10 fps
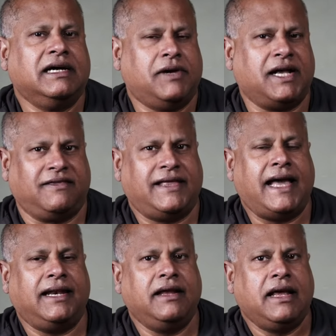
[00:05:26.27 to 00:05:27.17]
rather
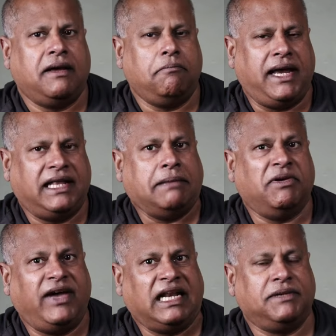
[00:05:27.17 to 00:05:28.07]
than making them
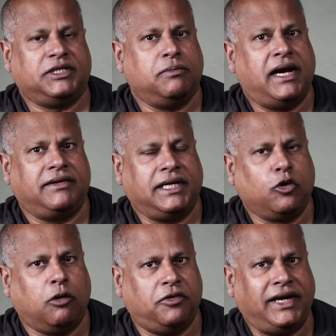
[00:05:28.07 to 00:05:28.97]
available to American
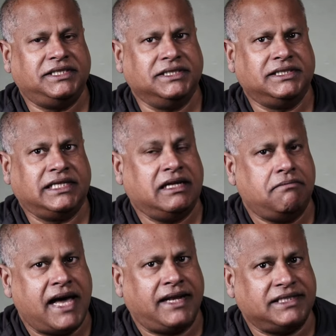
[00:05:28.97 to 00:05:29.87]
corporations in the
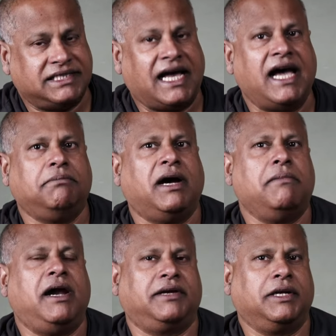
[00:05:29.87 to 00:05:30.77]
manner desired by
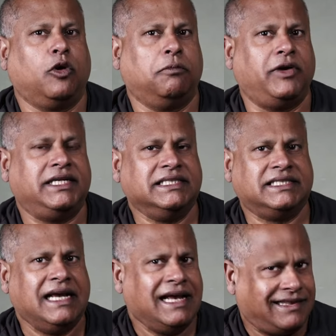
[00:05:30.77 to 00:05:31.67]
American corporations.